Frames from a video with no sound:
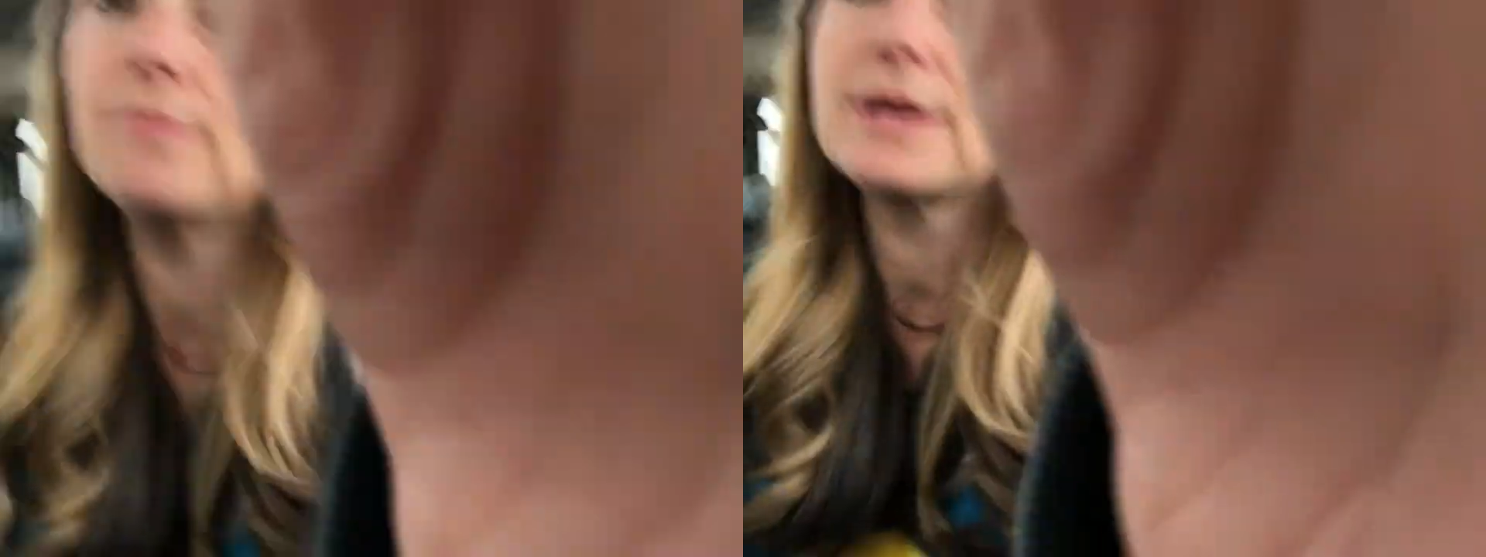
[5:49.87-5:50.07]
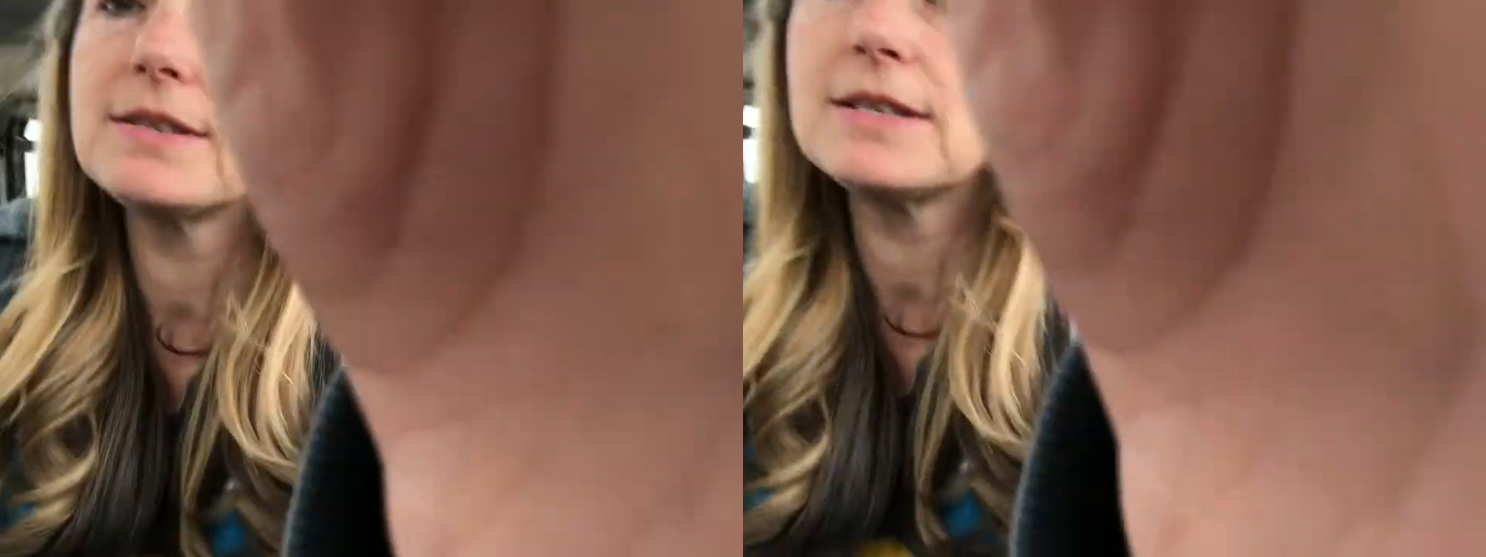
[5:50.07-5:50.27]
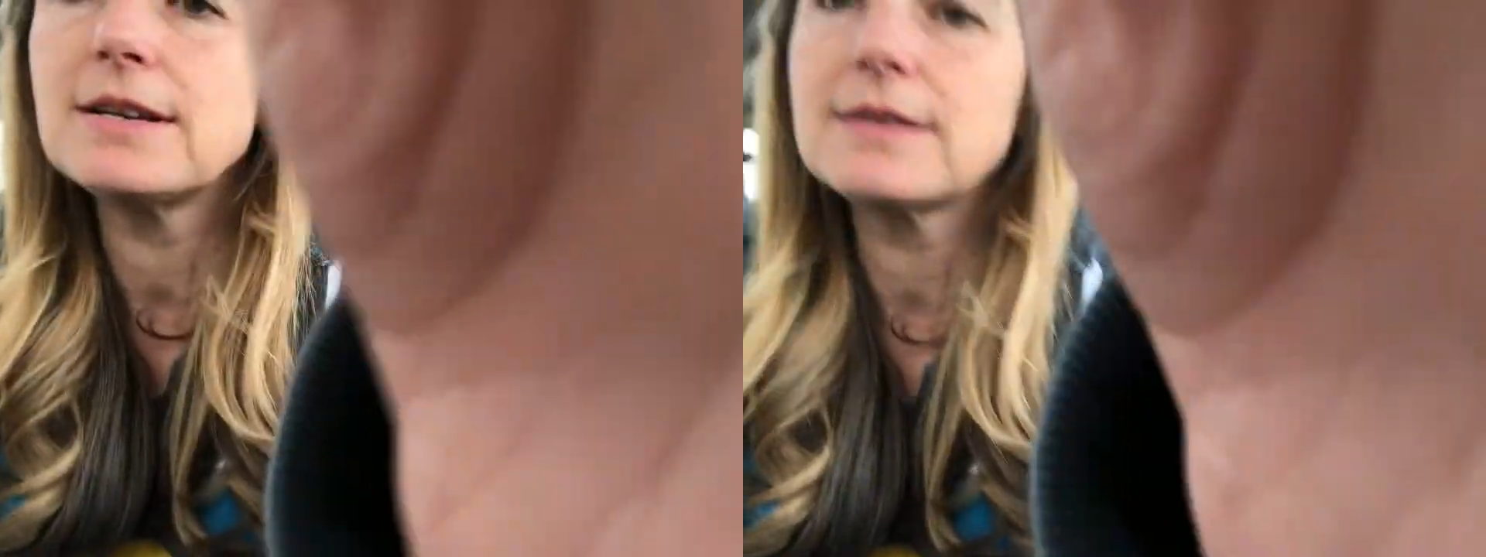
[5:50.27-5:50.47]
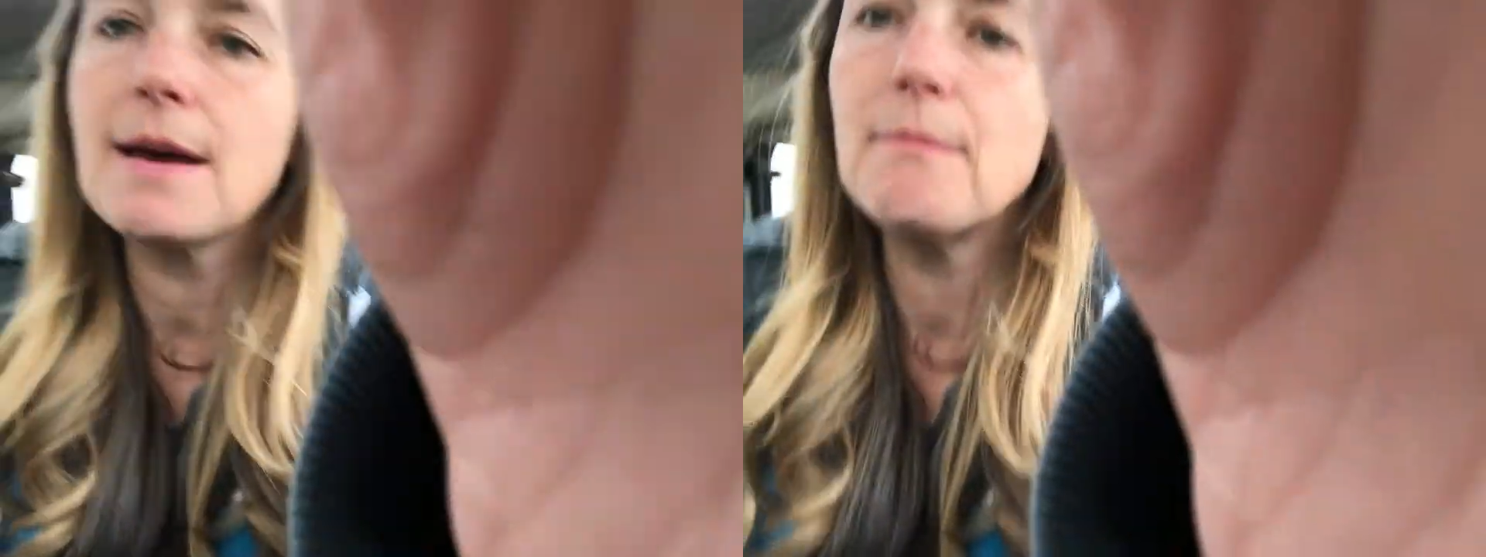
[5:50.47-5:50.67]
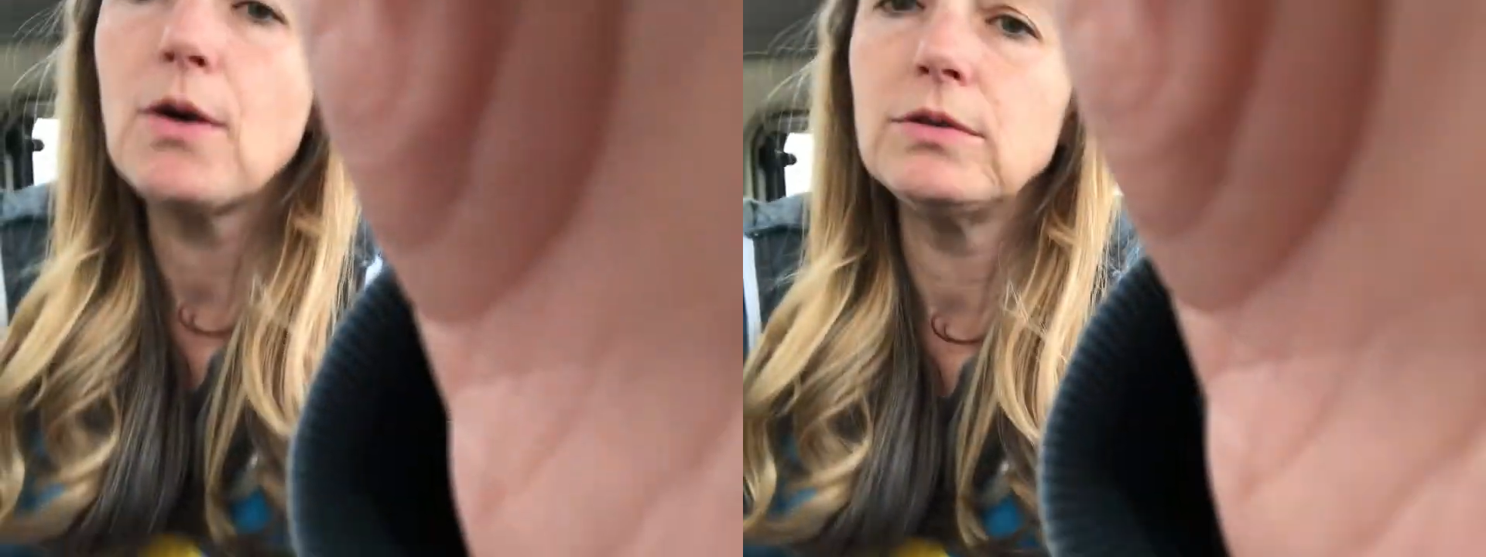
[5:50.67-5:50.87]
because it does
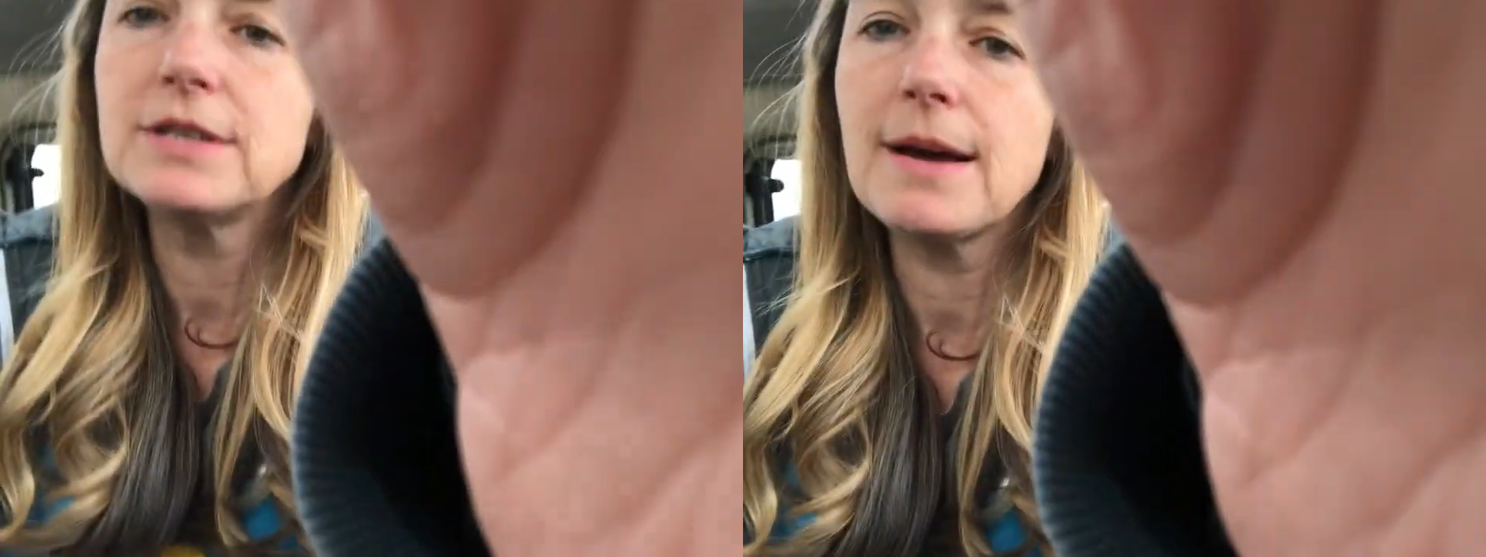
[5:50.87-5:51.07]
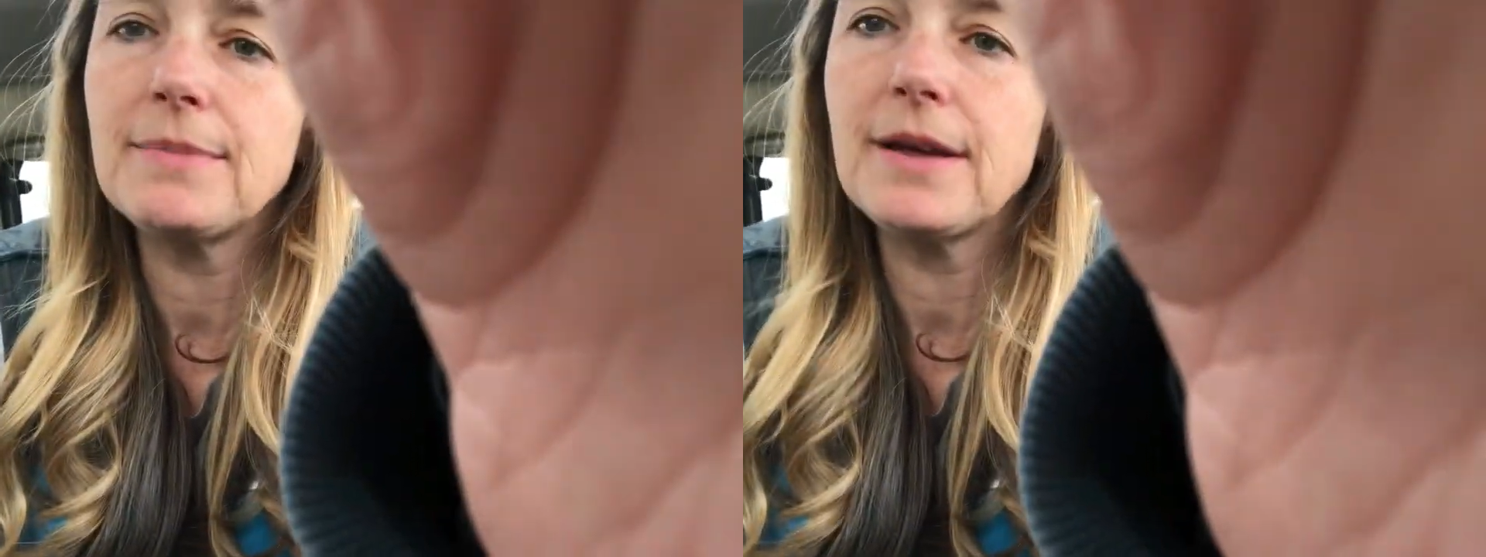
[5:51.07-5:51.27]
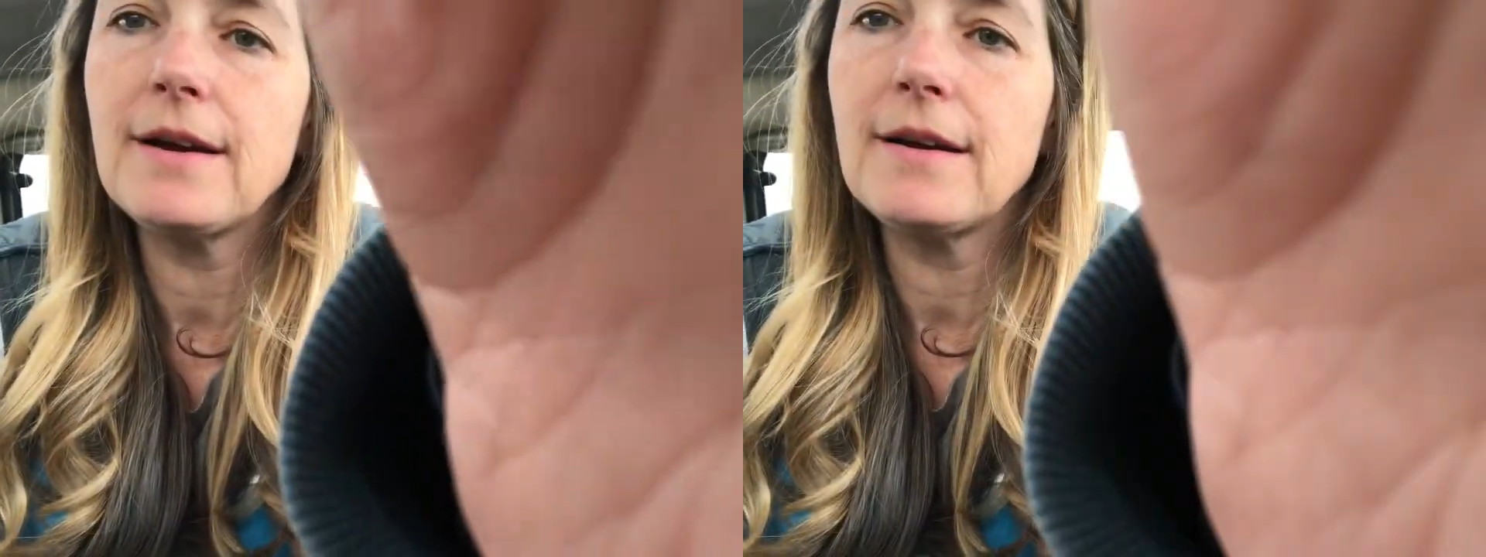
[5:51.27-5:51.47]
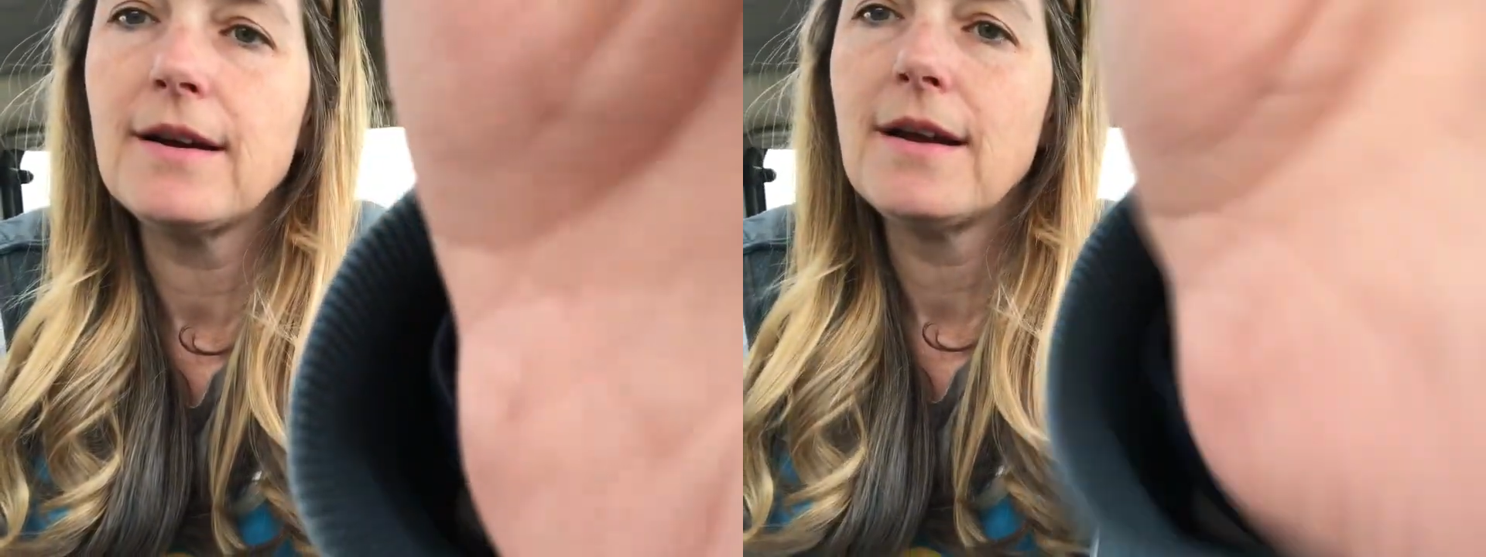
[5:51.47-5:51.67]
get moldy up there.